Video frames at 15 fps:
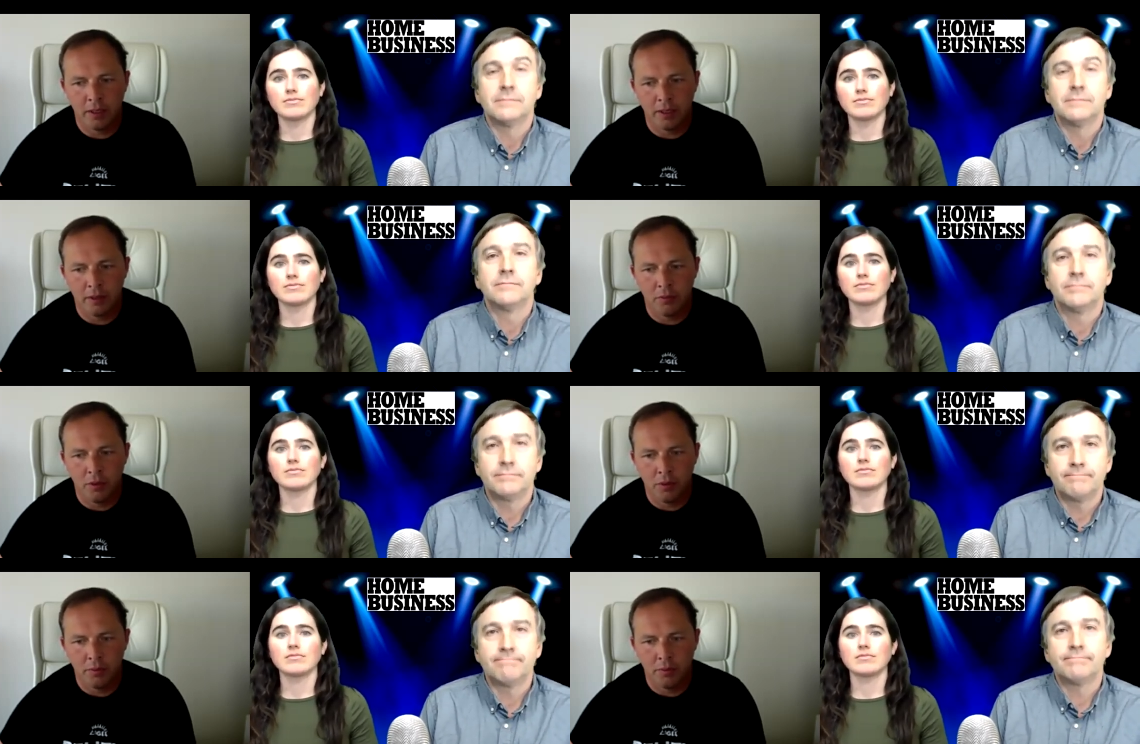Speaker 1: And
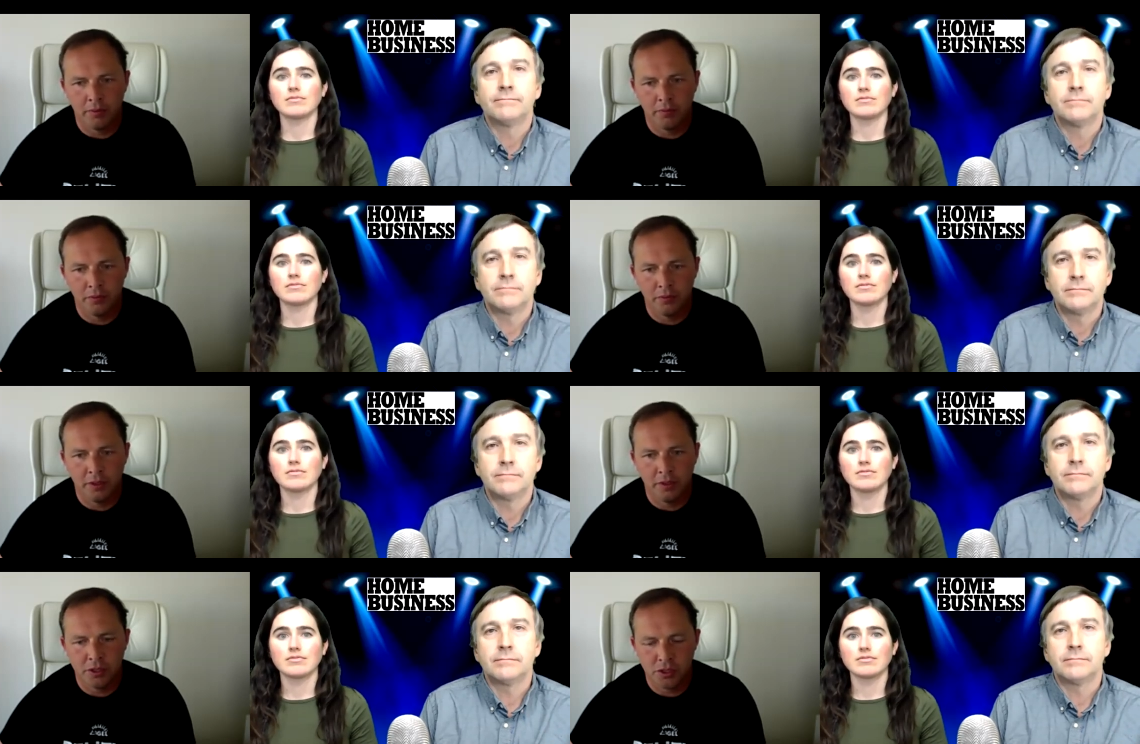what we've
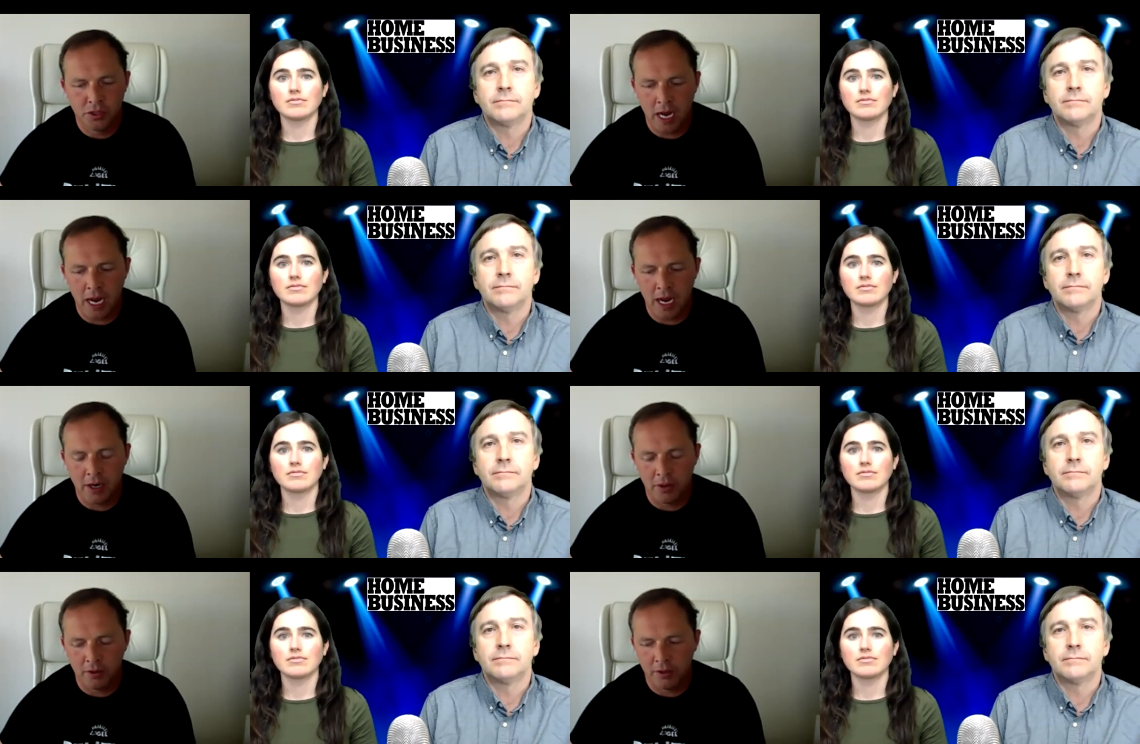seen
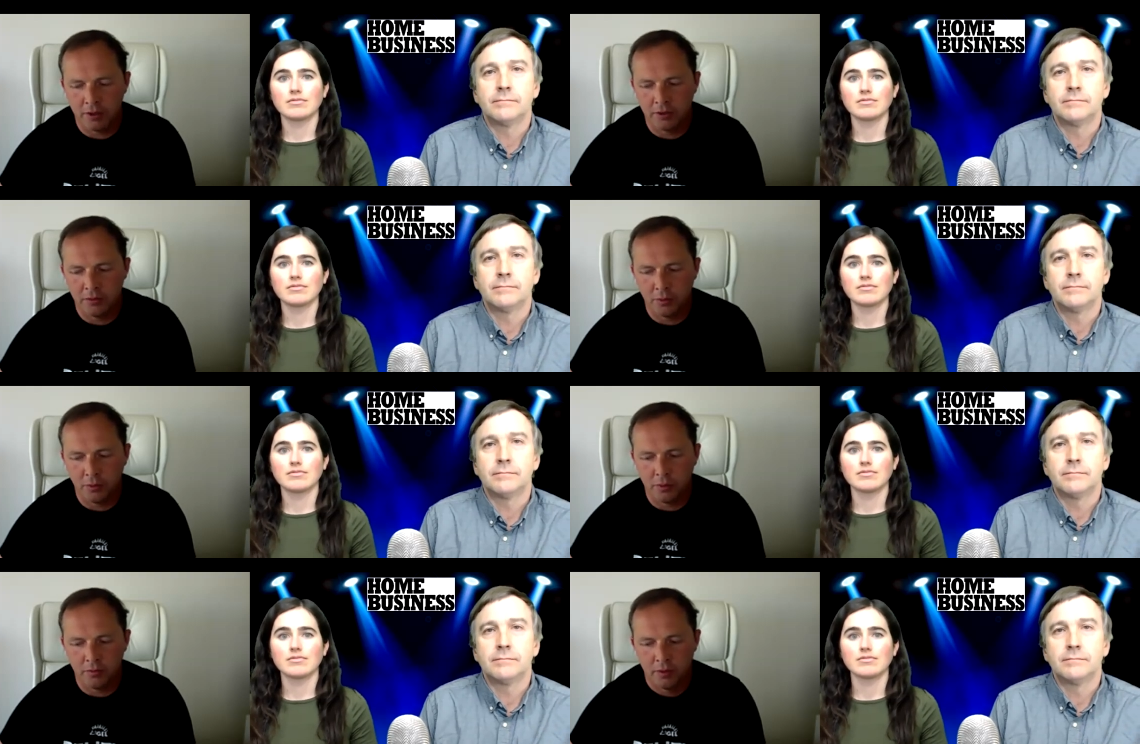shattered is
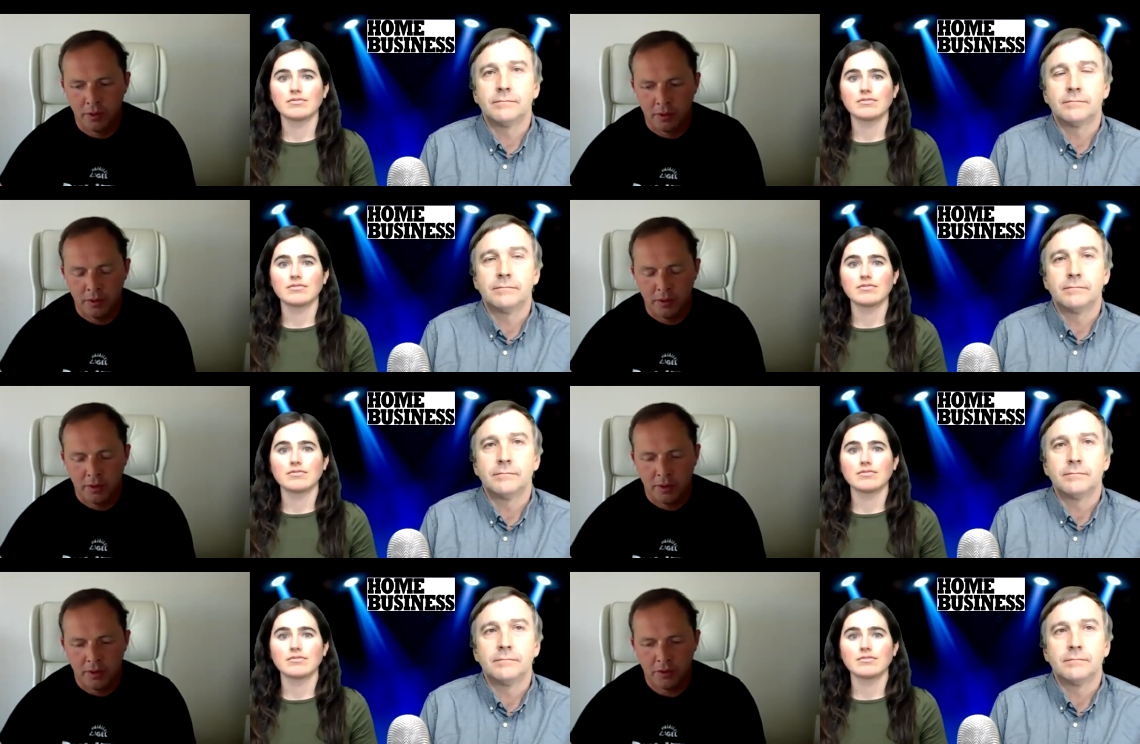sort of
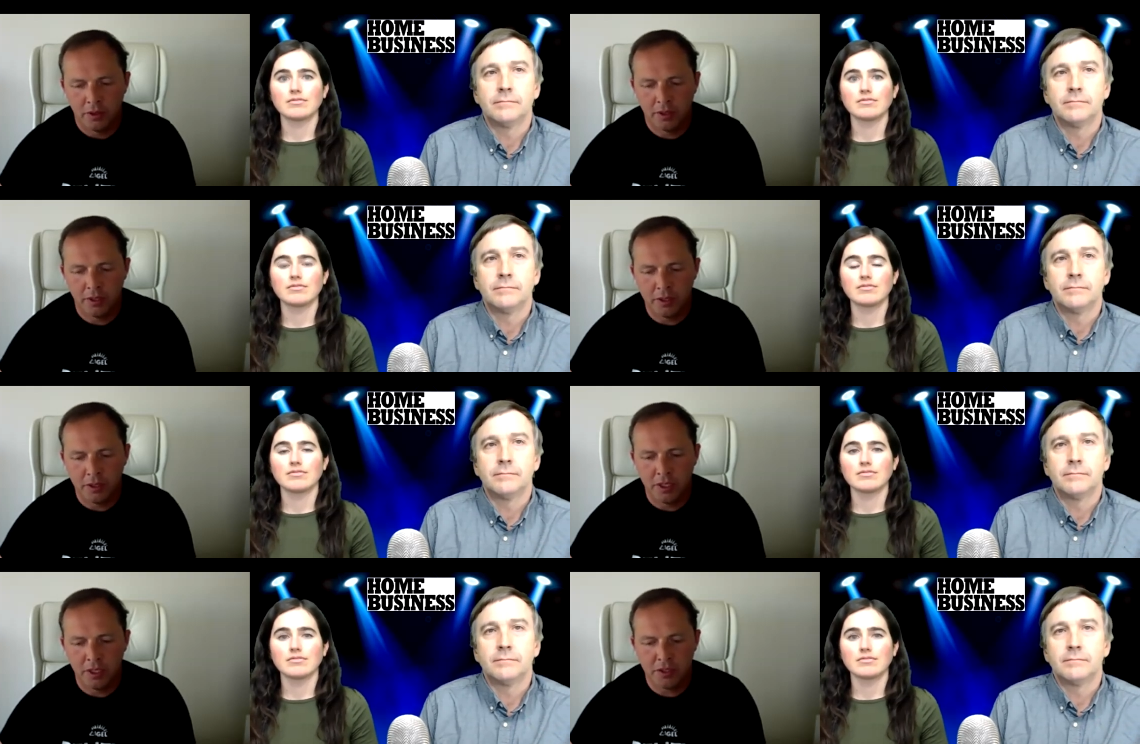the
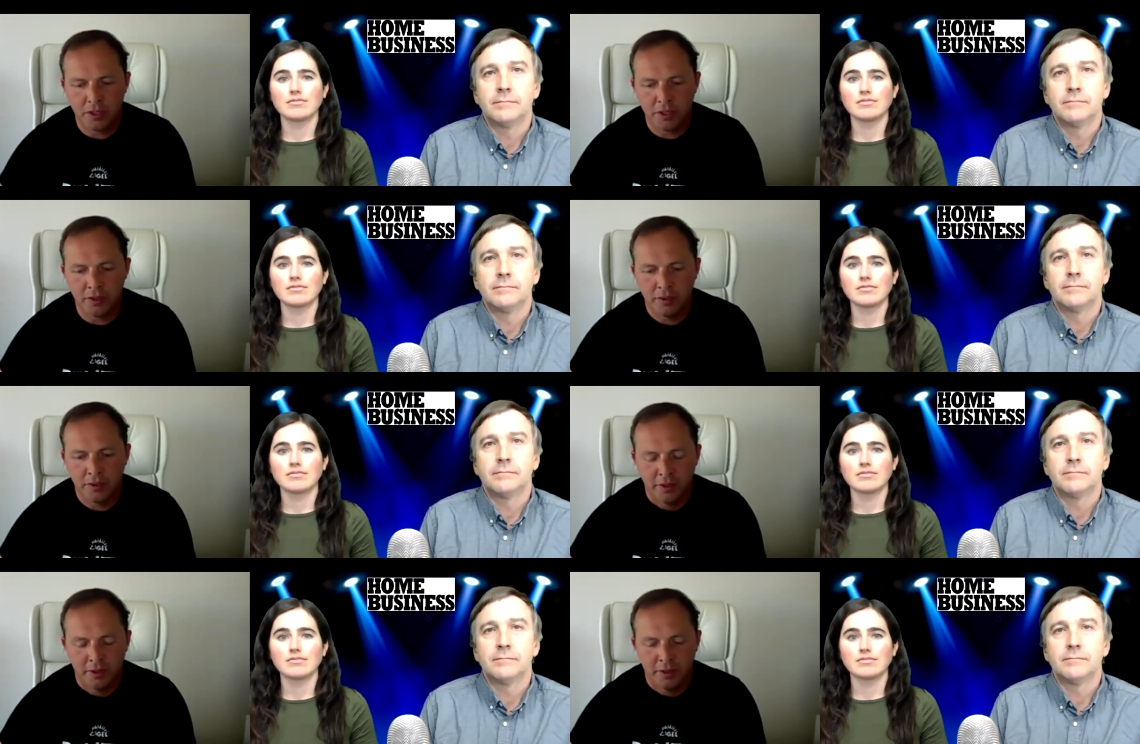
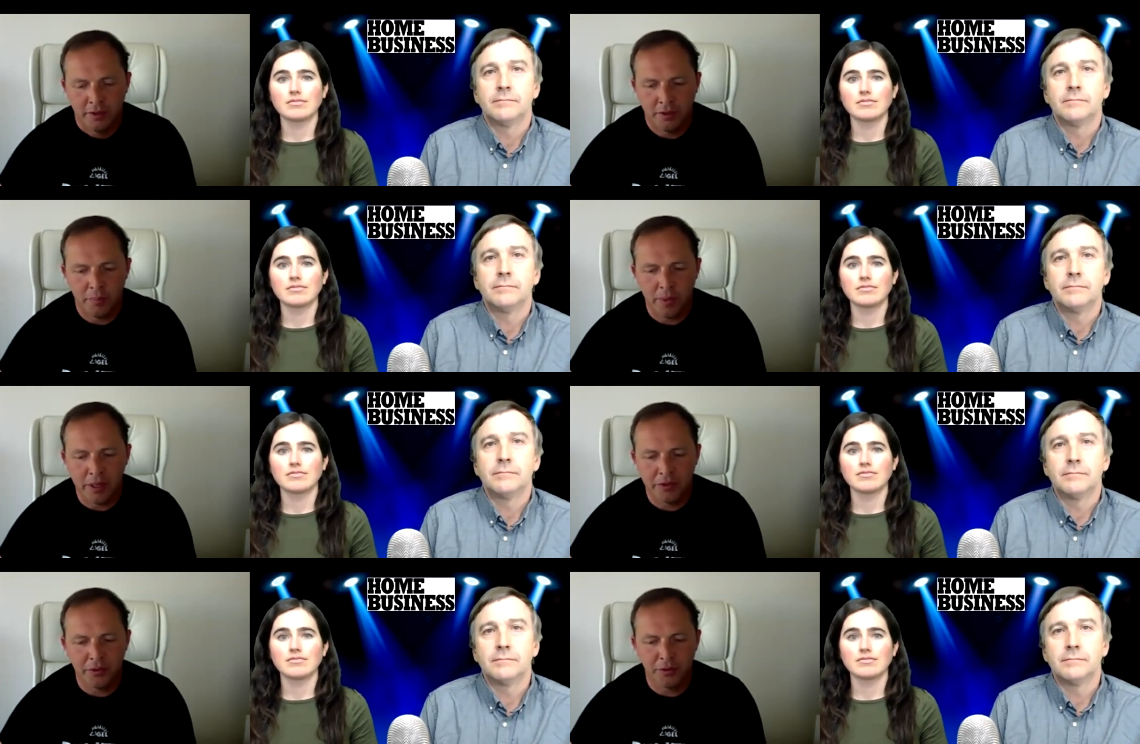condition, the
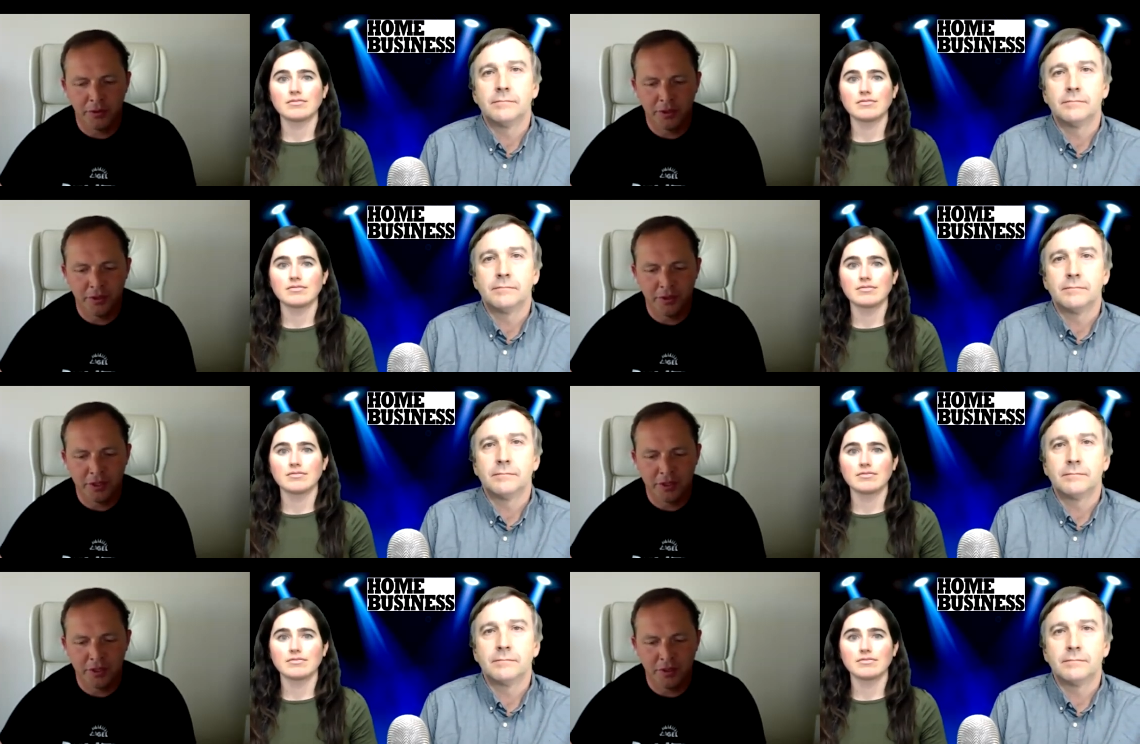mental
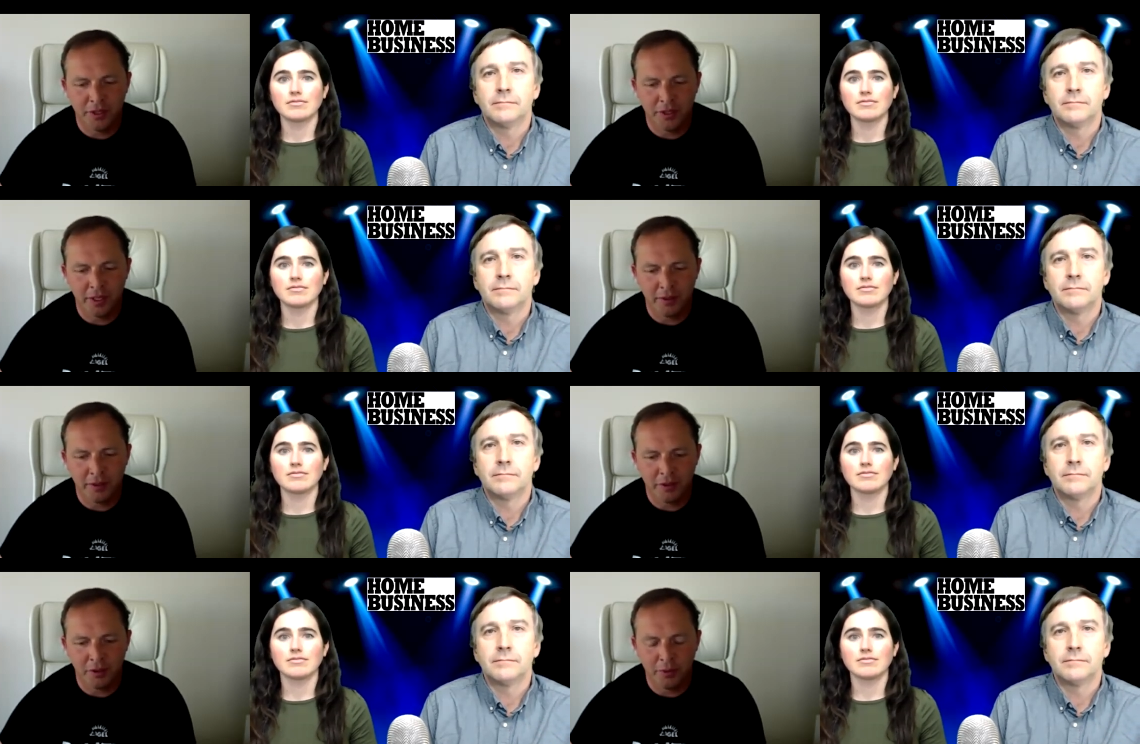condition that
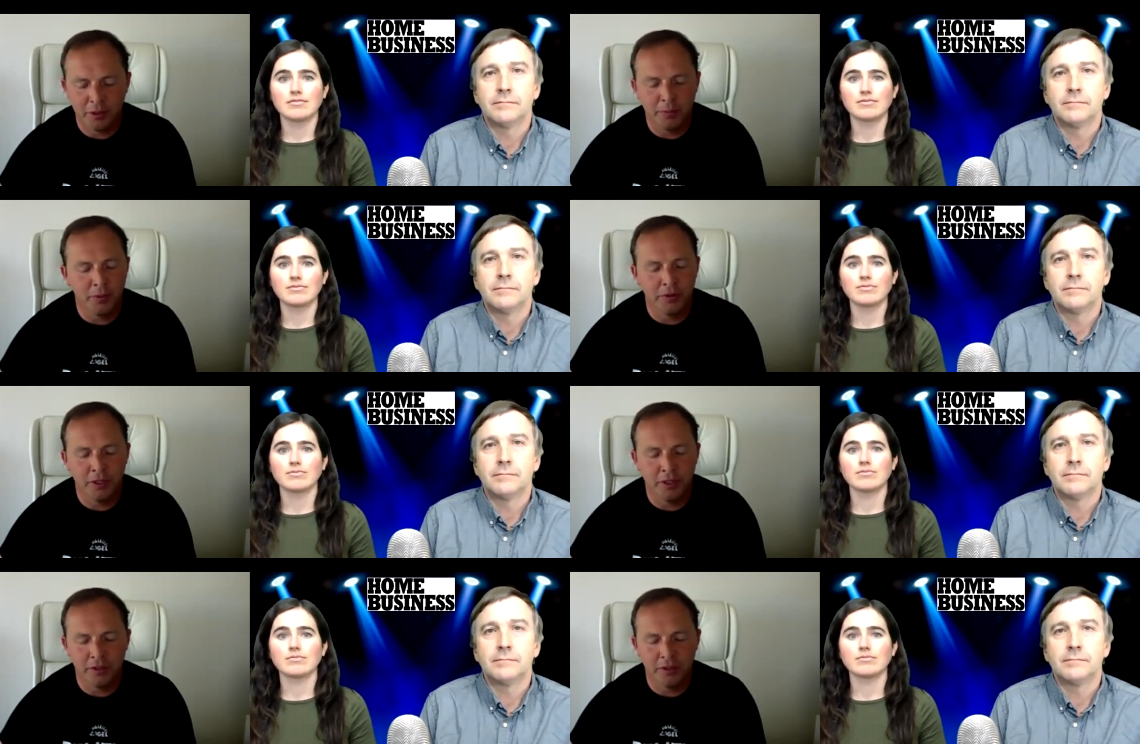you know people need to